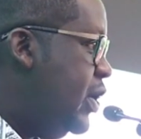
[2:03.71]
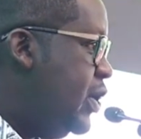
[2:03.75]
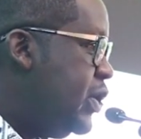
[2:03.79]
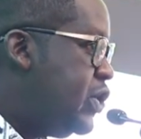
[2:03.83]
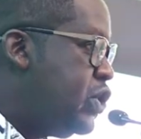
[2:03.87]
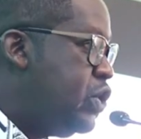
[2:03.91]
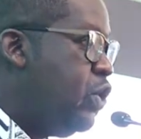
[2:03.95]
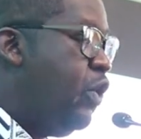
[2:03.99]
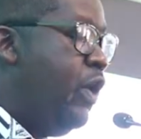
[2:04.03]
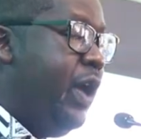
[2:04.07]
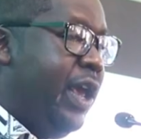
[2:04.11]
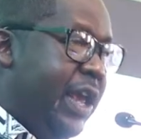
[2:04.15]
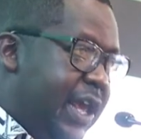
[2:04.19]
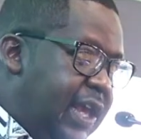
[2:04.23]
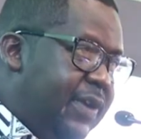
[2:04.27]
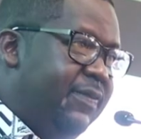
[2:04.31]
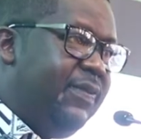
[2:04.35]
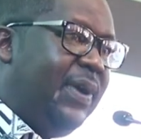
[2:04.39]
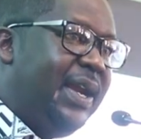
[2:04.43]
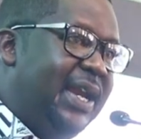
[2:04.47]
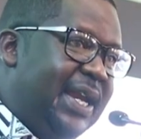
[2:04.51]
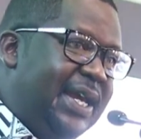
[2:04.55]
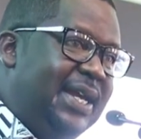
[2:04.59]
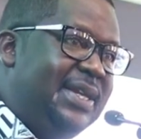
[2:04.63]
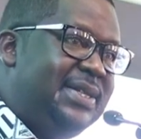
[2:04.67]
So
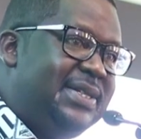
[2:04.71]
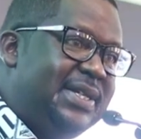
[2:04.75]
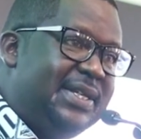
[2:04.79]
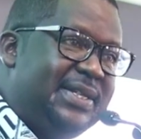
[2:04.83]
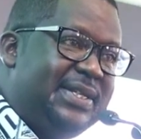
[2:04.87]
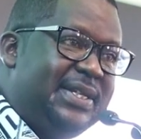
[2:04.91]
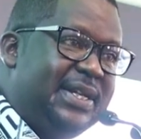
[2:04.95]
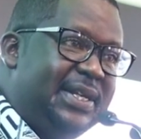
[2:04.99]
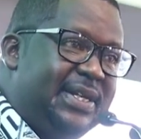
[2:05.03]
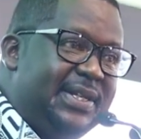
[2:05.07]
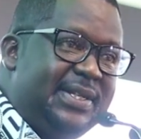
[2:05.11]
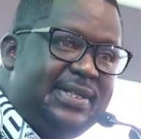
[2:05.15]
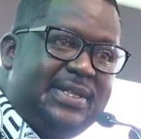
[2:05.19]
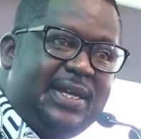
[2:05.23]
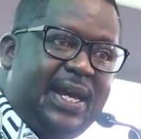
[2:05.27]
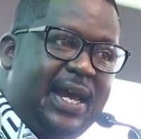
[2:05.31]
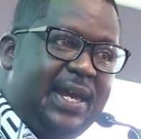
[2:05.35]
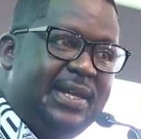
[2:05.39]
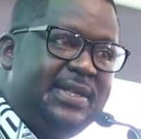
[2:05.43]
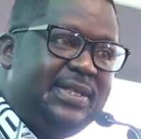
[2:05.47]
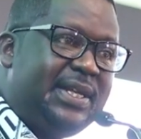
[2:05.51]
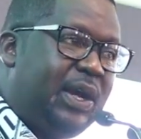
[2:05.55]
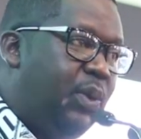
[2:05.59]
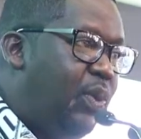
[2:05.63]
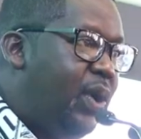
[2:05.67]
if an agency
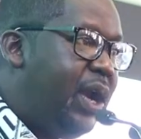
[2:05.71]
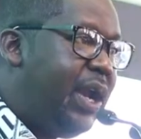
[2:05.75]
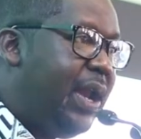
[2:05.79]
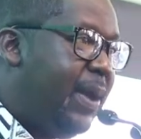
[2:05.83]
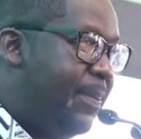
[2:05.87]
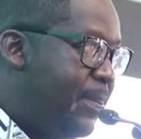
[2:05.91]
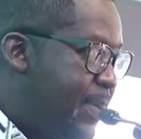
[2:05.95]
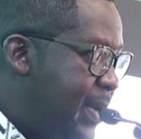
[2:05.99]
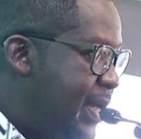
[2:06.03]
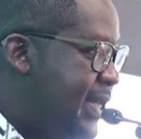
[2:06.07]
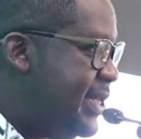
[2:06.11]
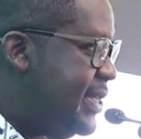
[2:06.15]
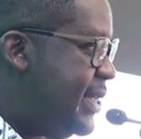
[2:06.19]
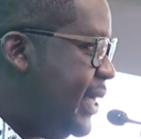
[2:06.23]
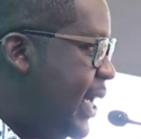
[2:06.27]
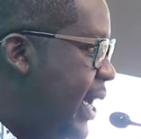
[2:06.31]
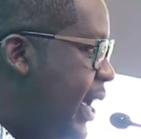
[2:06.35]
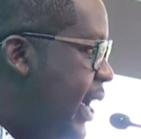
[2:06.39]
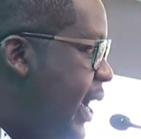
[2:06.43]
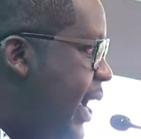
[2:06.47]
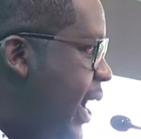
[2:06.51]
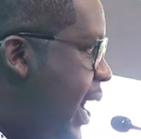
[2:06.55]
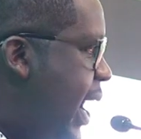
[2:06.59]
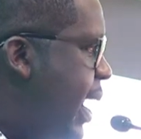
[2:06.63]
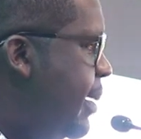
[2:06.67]
decides I want a
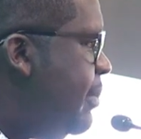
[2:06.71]
pesa,